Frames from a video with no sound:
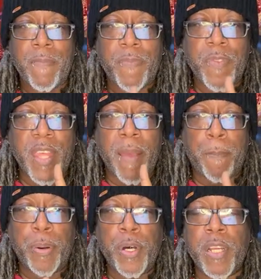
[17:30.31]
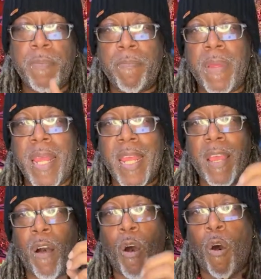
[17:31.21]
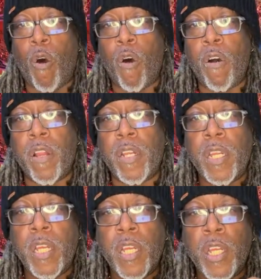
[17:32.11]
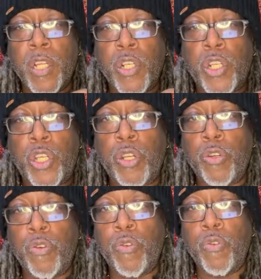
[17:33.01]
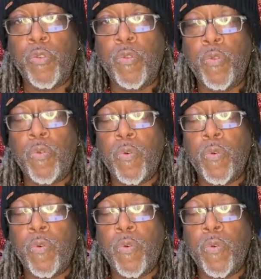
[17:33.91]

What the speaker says: that put me on to